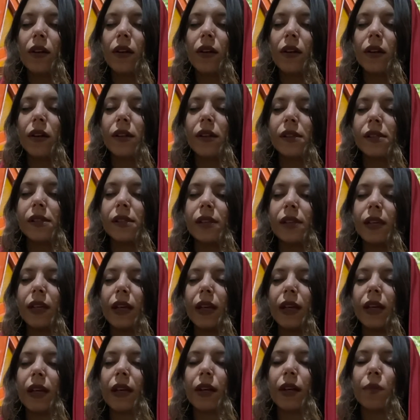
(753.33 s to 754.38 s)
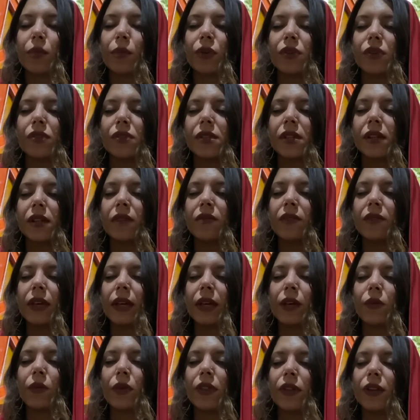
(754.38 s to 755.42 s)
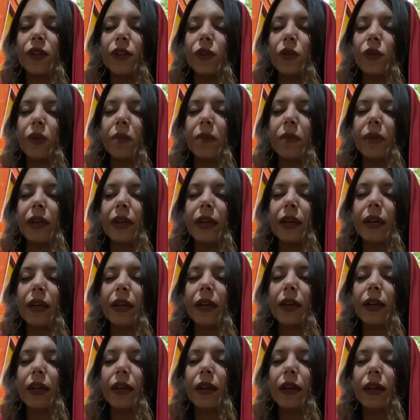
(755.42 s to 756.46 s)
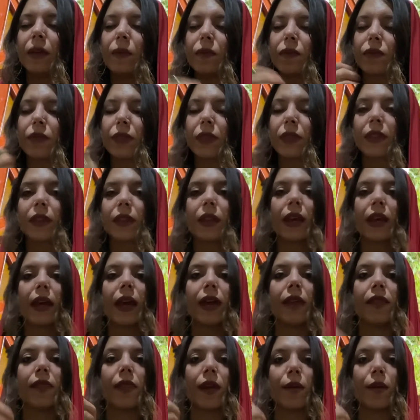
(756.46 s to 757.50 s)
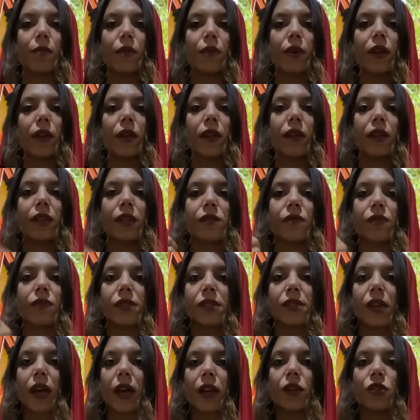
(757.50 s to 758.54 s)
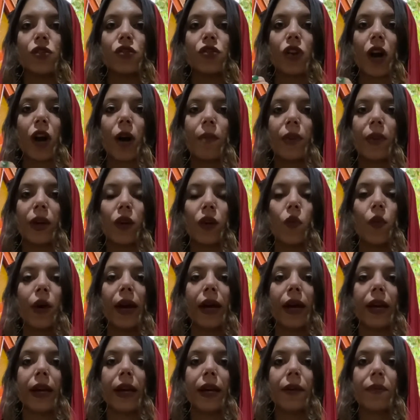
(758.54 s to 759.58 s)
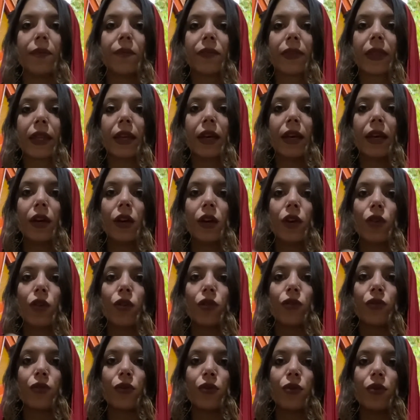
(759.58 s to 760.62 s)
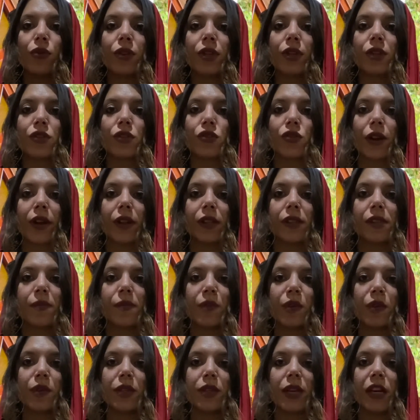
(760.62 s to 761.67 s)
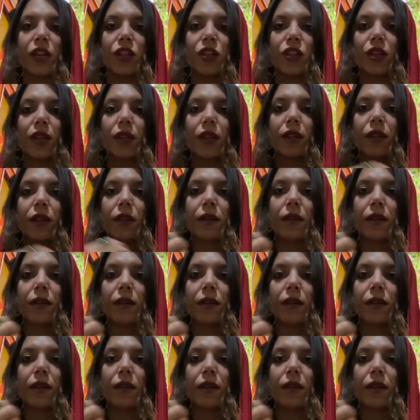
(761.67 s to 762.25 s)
seeing, perceiving within your being, and then these vasanas dropping away. Through this transmutation,